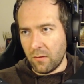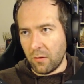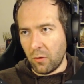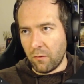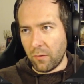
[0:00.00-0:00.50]
a
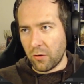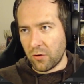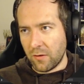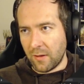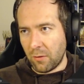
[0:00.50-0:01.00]
new
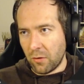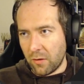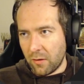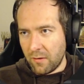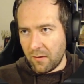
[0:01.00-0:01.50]
function I'm
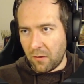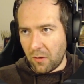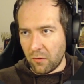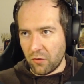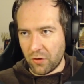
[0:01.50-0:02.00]
gonna
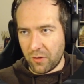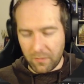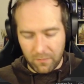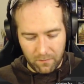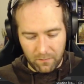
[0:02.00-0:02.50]
conjure
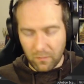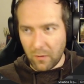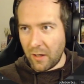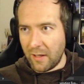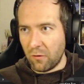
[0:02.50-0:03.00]

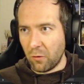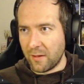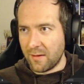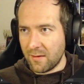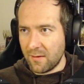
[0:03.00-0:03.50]
into
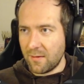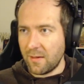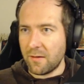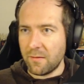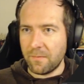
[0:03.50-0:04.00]
existence
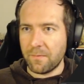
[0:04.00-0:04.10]
here.